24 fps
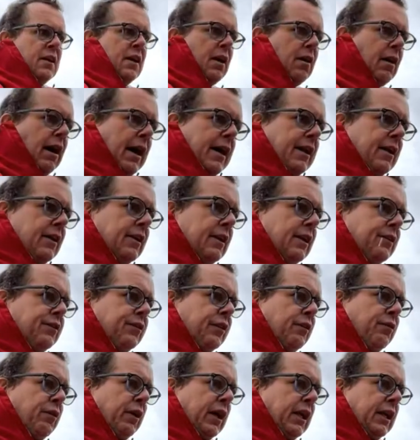All right, let's
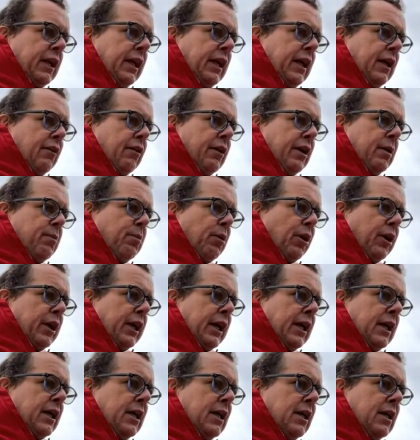see if we can hear
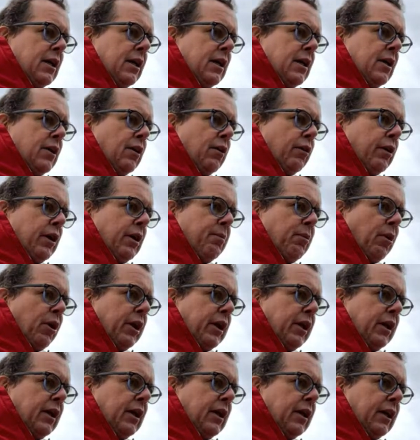anybody or
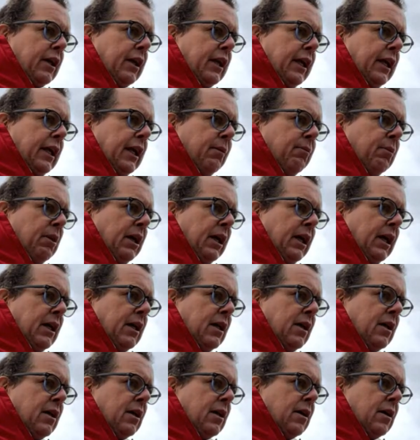anybody can hear me.